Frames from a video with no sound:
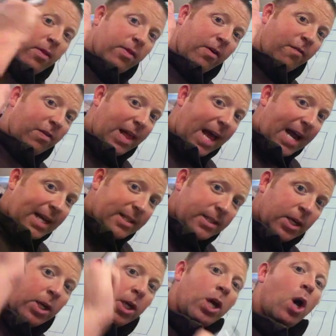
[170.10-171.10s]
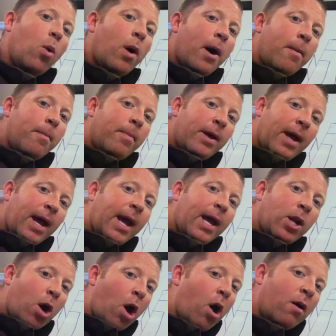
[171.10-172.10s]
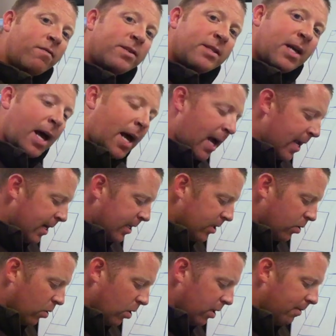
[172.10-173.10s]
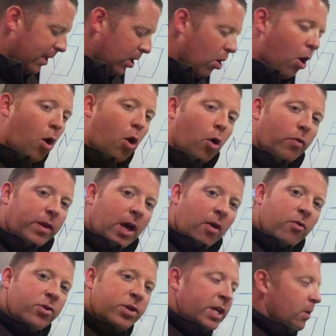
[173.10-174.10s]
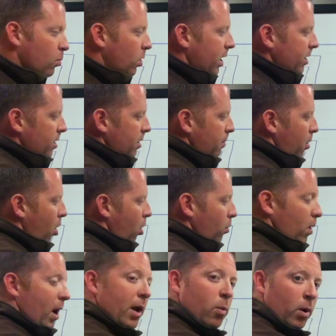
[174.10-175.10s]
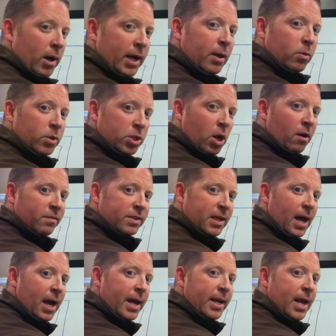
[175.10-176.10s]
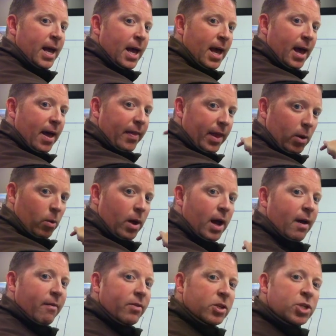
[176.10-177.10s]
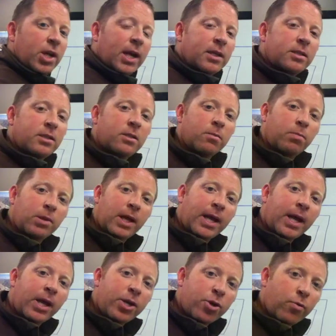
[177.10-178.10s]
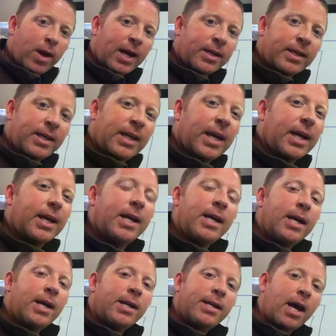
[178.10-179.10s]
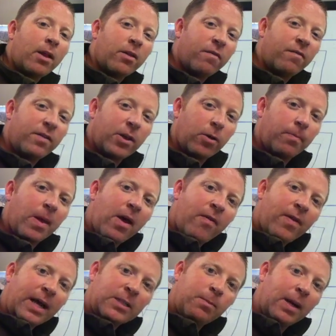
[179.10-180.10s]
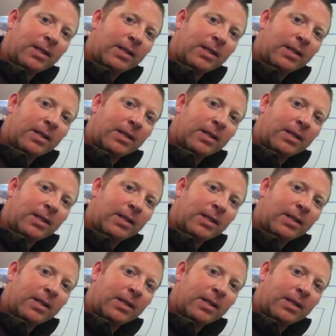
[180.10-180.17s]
the flag is going to go up and offside is going to be called. The other team will get the ball right where he was offside, and they will have the chance to play a direct kick down the field. That's